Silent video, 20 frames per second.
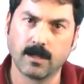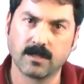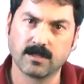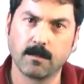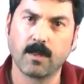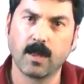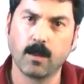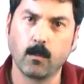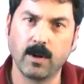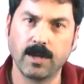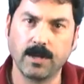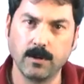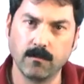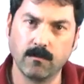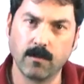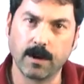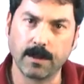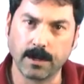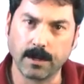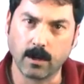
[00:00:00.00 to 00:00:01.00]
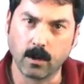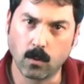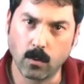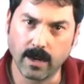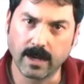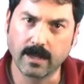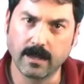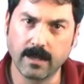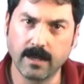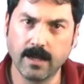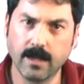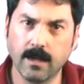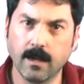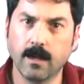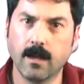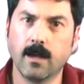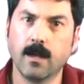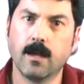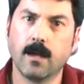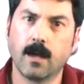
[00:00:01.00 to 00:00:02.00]
something that we can do really quickly
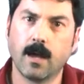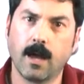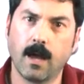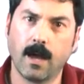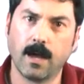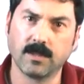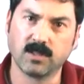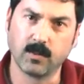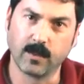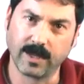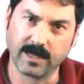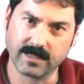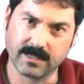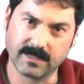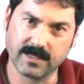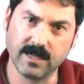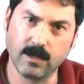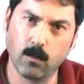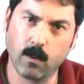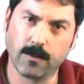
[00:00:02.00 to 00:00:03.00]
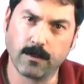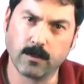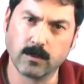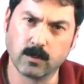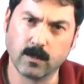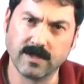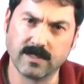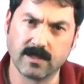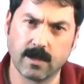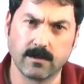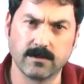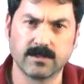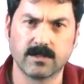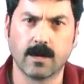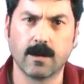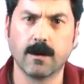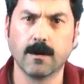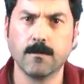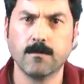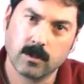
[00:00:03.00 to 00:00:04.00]
so we can see what those results
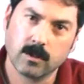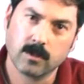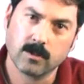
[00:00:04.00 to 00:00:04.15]
are.